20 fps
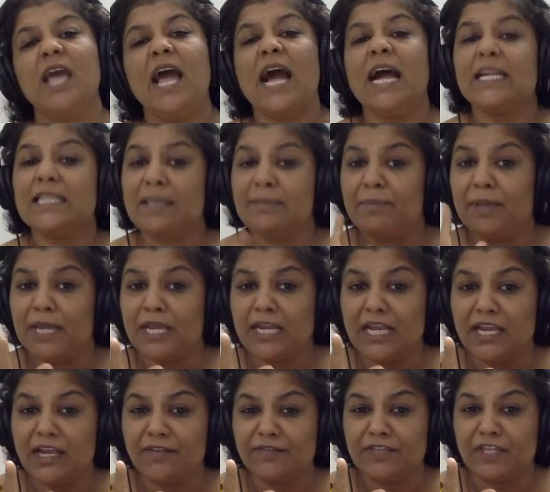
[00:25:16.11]
At the
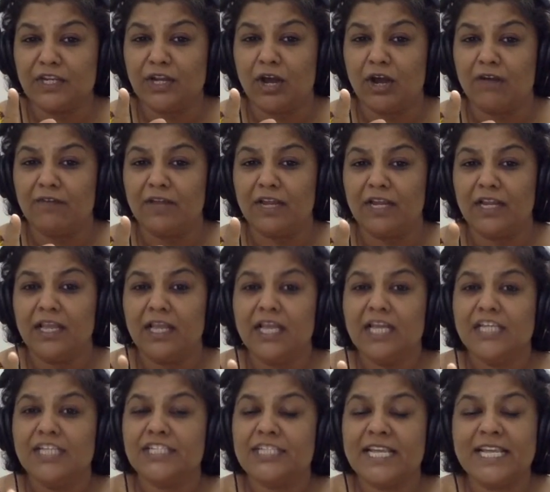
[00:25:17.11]
beginning of the novel,
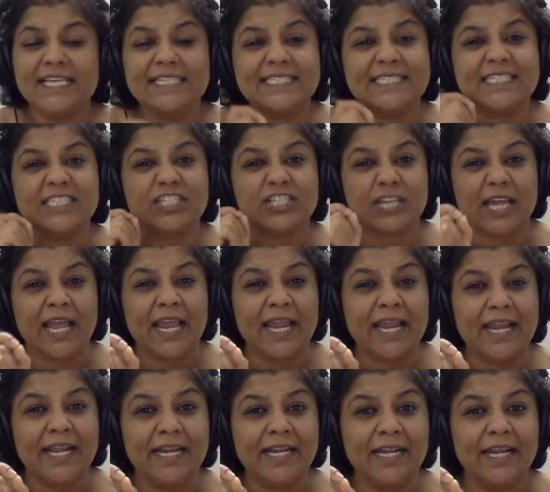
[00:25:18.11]
she is
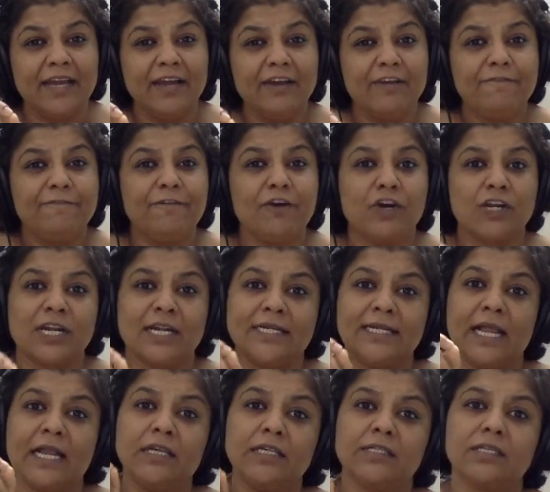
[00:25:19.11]
tried for
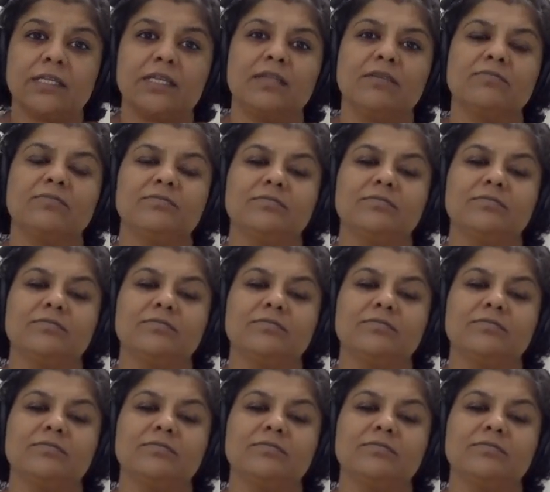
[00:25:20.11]
adultery.